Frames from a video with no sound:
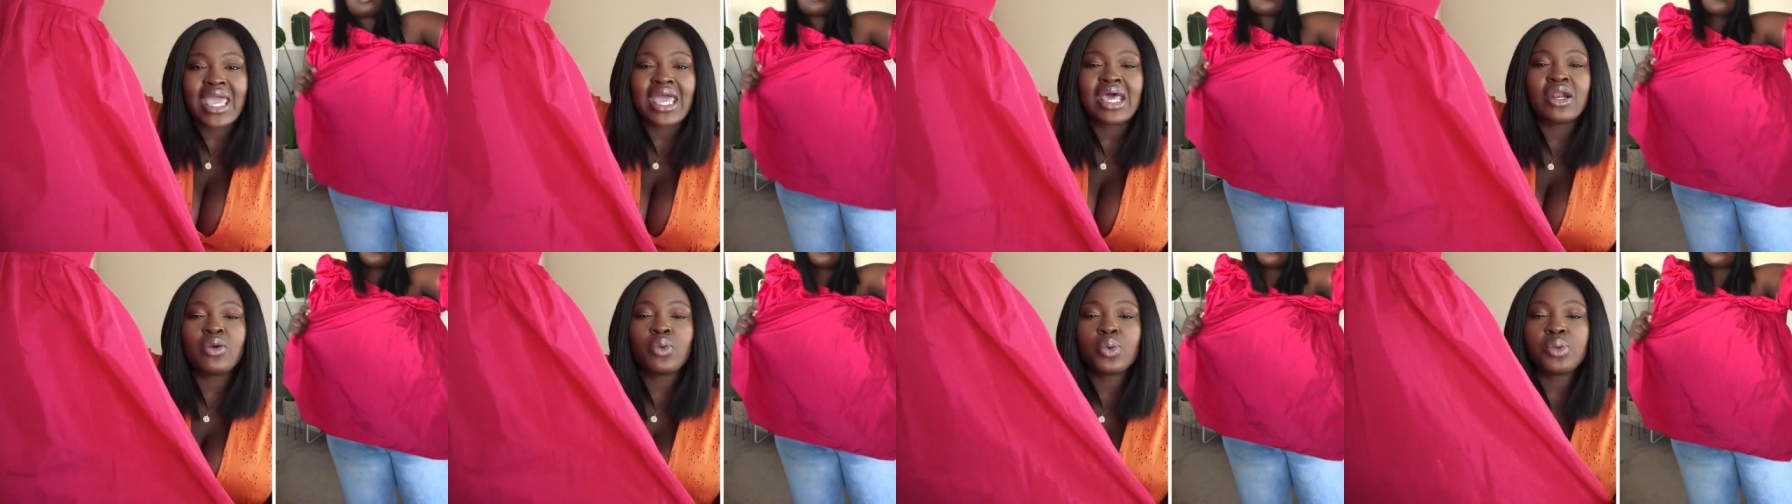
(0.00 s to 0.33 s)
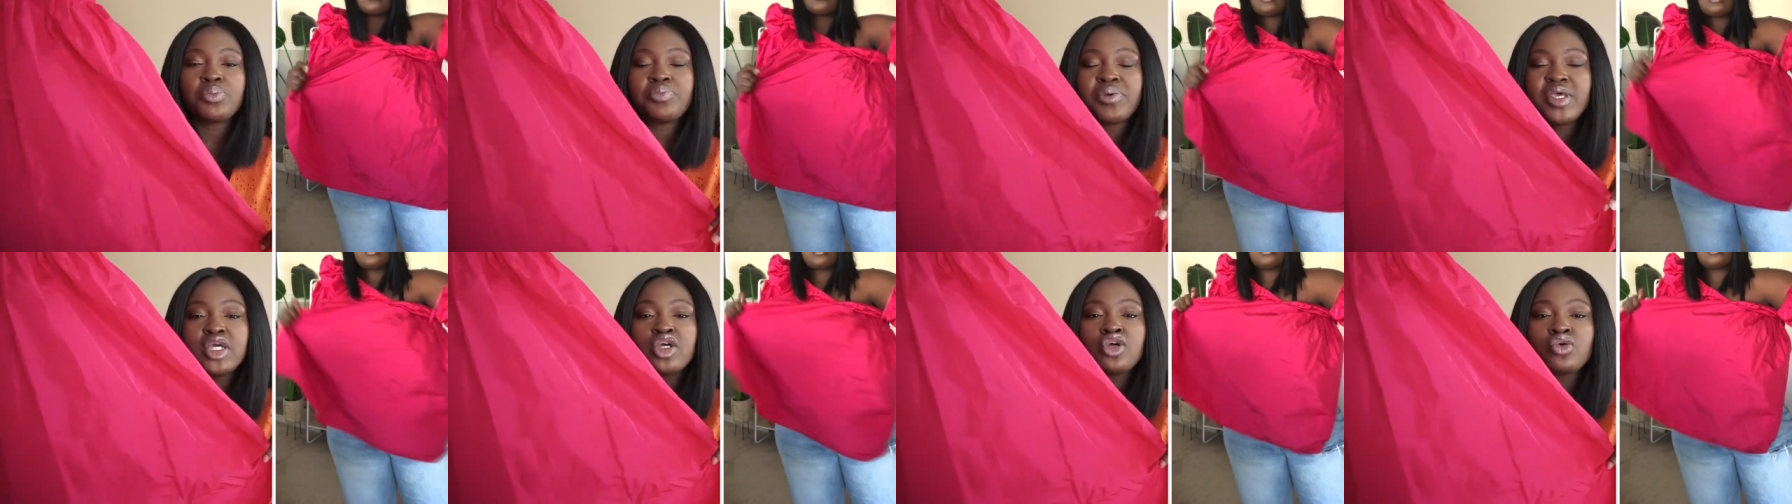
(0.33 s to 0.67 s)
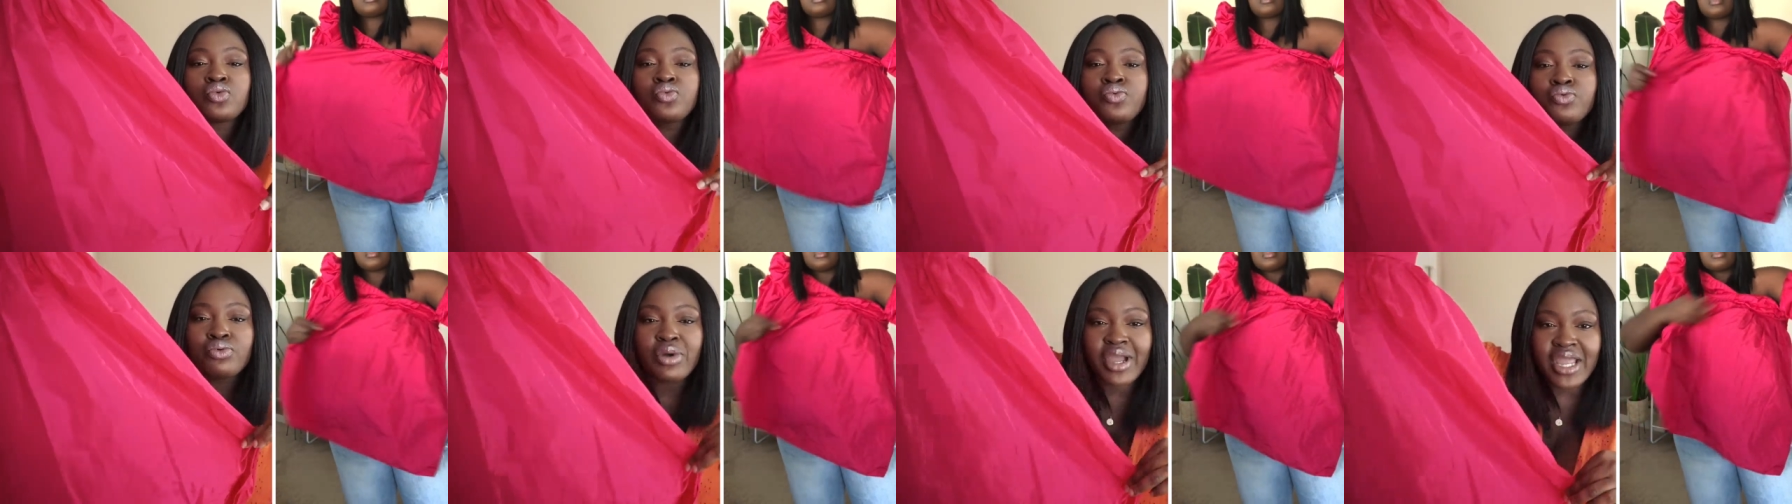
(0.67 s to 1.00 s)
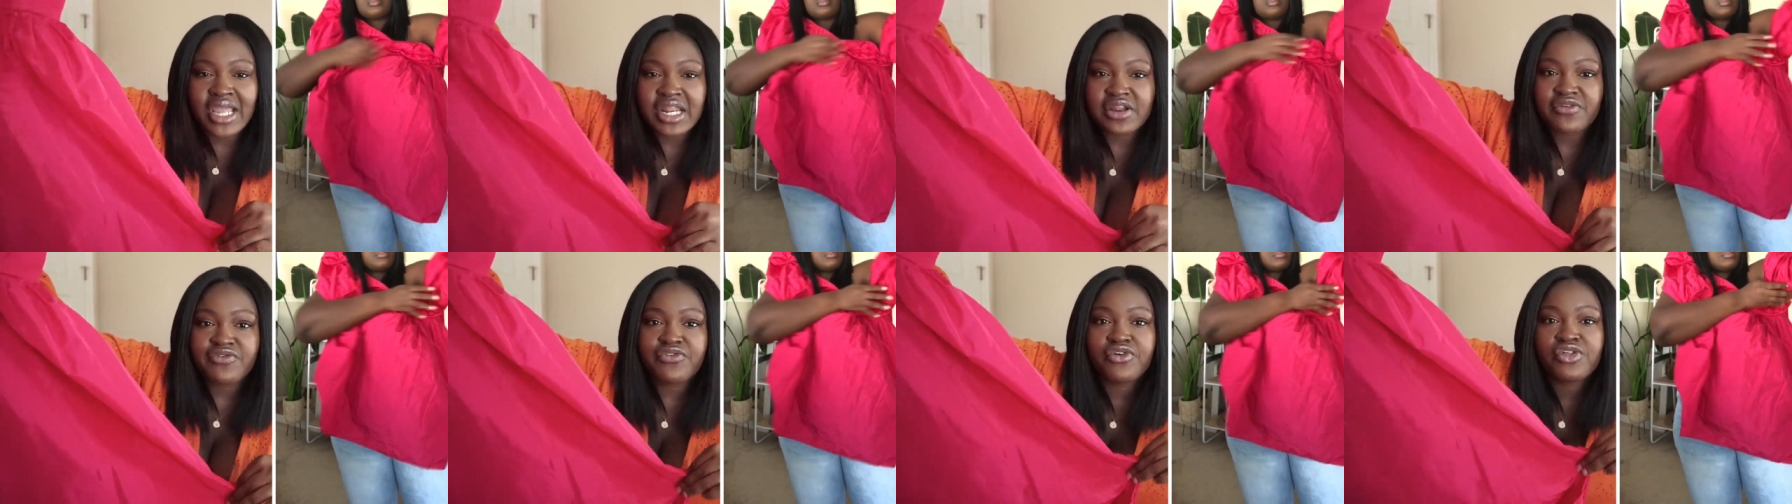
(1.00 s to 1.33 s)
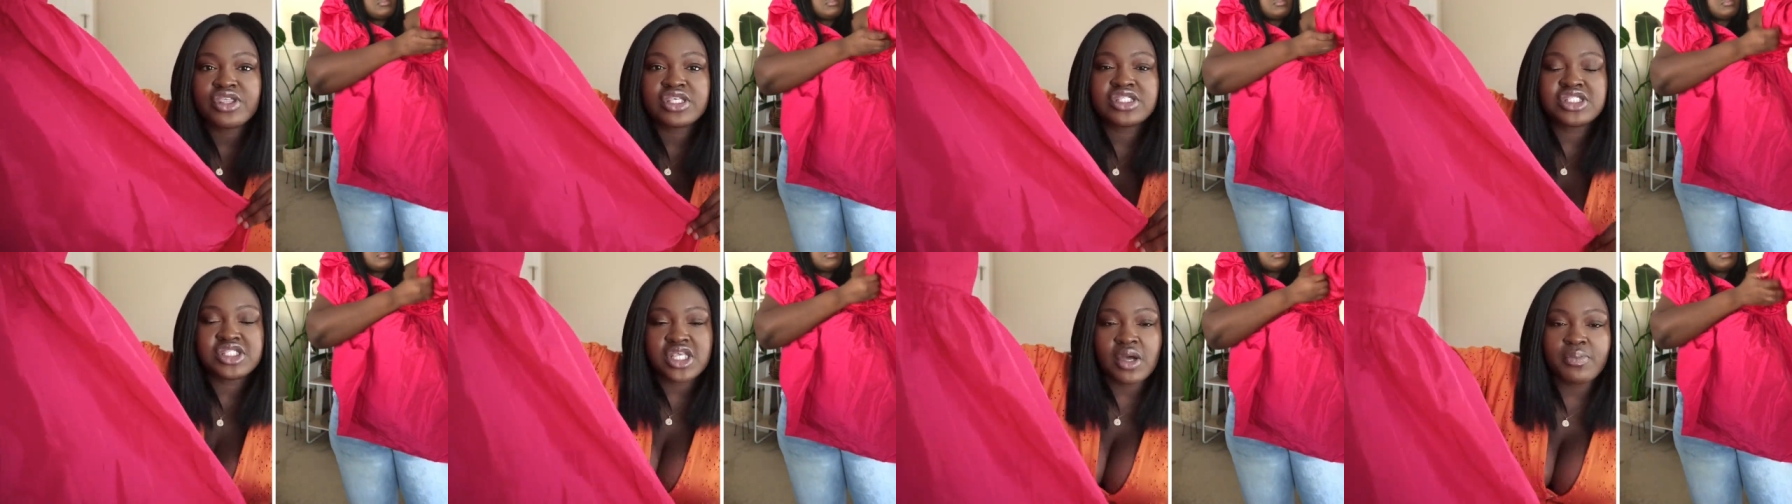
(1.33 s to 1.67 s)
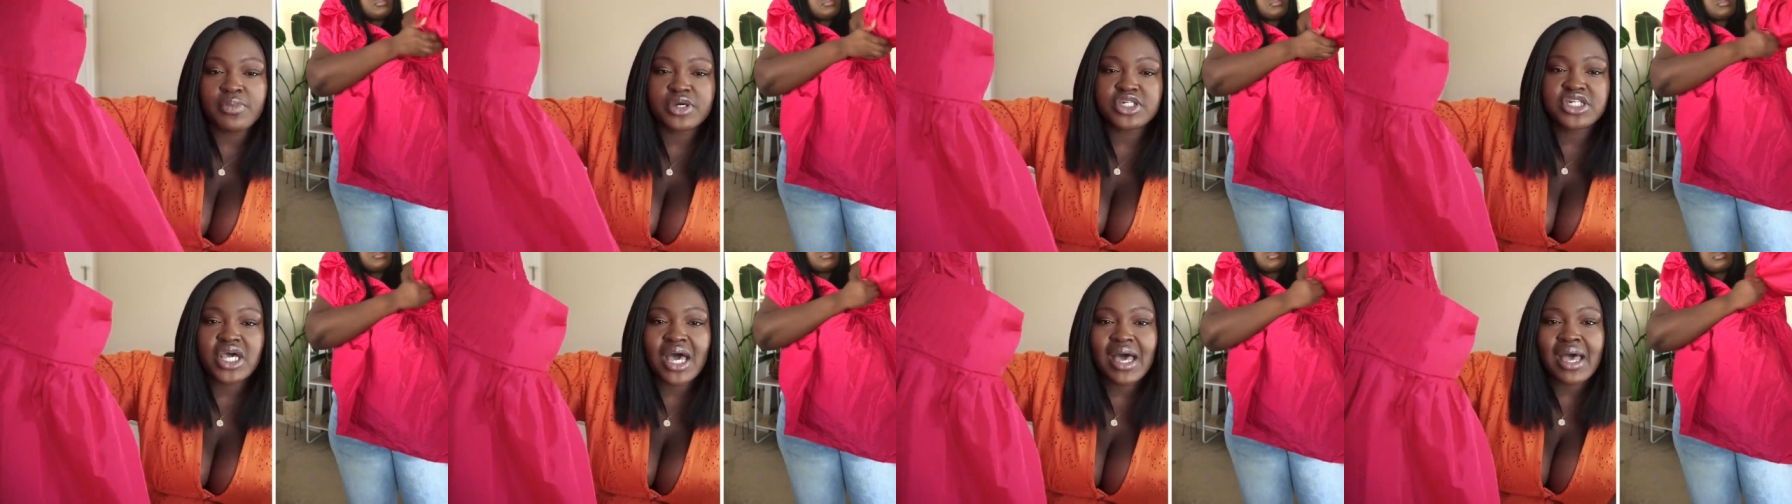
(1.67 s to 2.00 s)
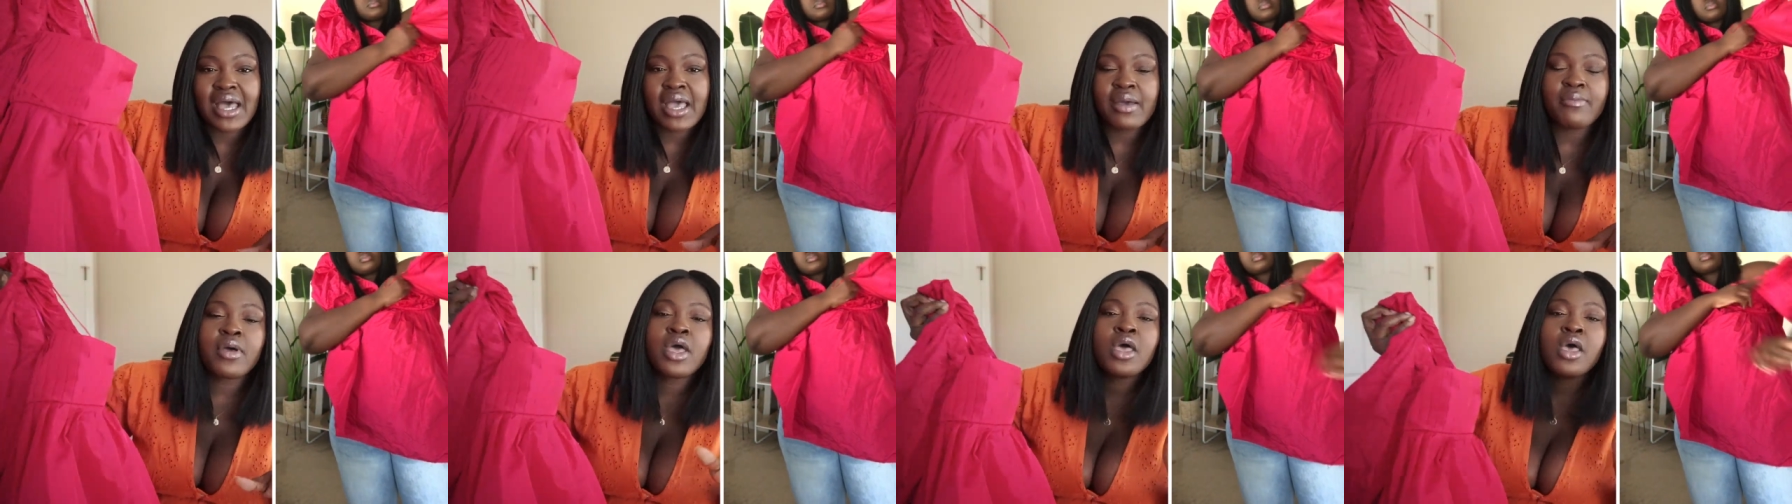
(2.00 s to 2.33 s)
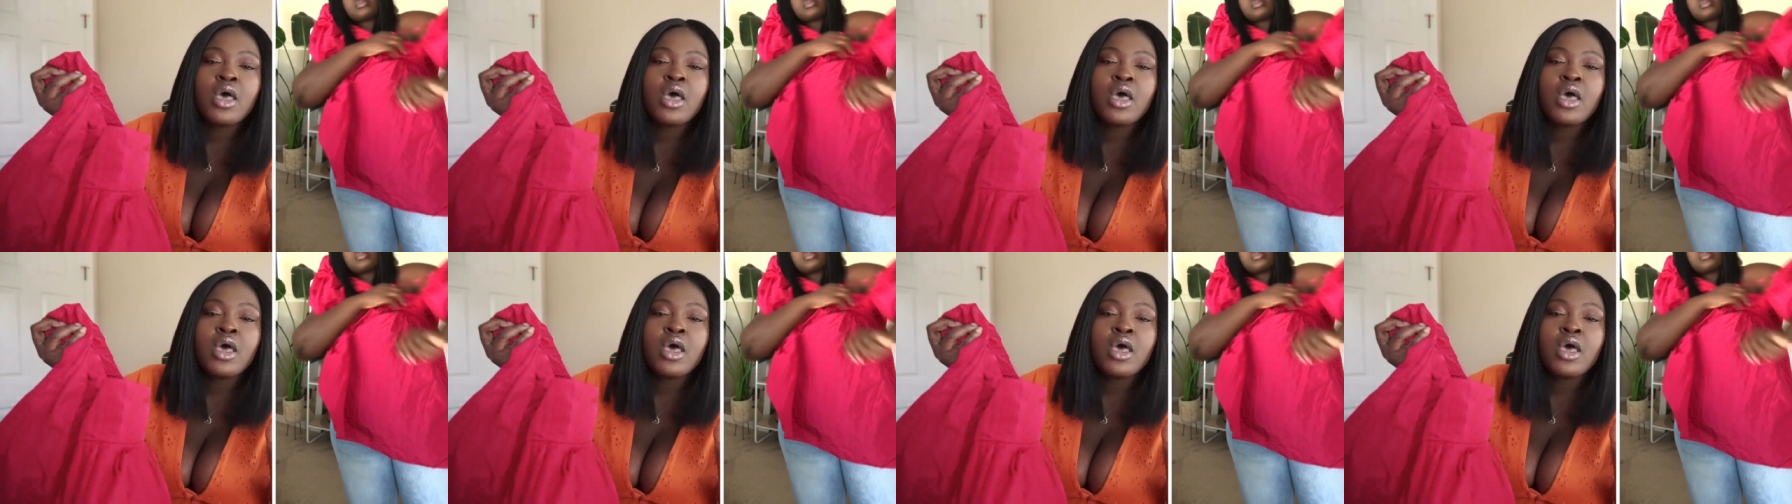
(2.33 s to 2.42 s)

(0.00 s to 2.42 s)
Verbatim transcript: and would be great for the summertime.